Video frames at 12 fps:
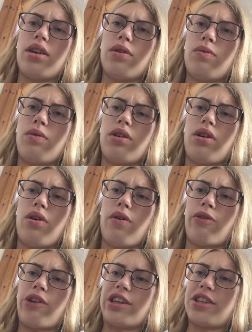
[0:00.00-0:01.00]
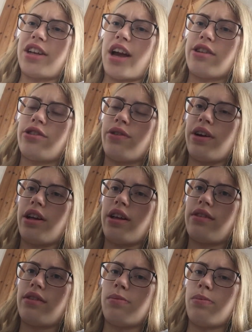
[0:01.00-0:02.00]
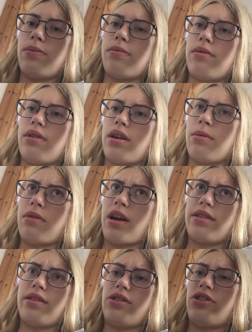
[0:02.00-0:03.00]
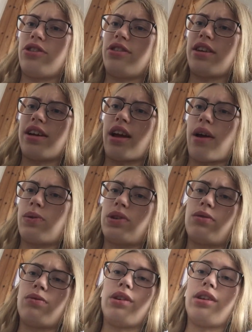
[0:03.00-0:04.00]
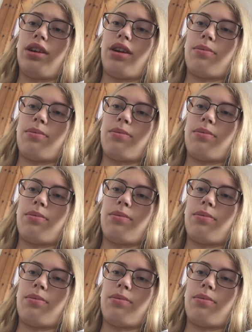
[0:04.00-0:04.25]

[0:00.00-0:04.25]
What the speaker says: I don't want to over-exaggerate. I just think I was really